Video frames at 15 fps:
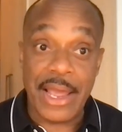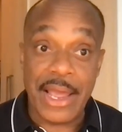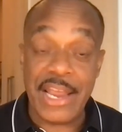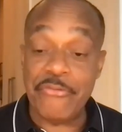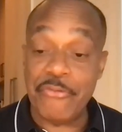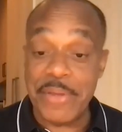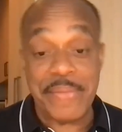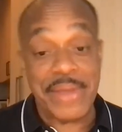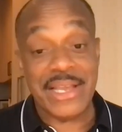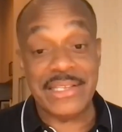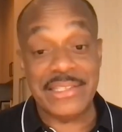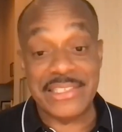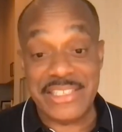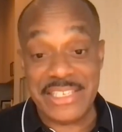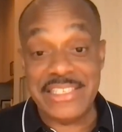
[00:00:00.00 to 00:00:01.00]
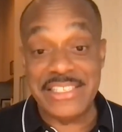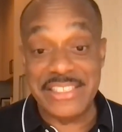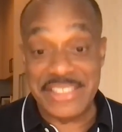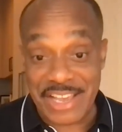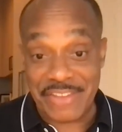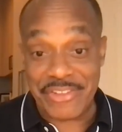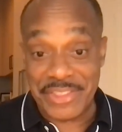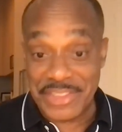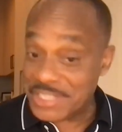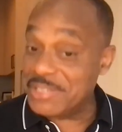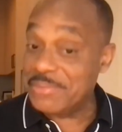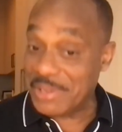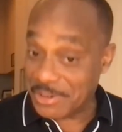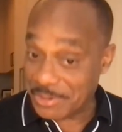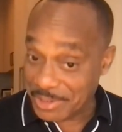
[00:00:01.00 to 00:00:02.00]
hey, if we make it to season seven, this
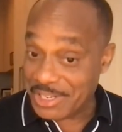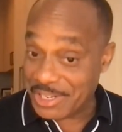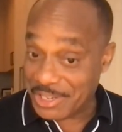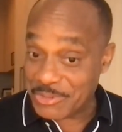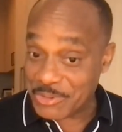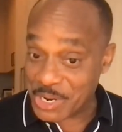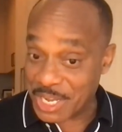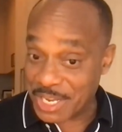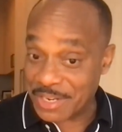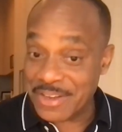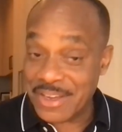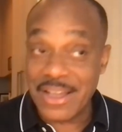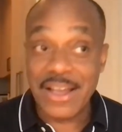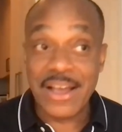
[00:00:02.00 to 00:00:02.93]
has been a really good run.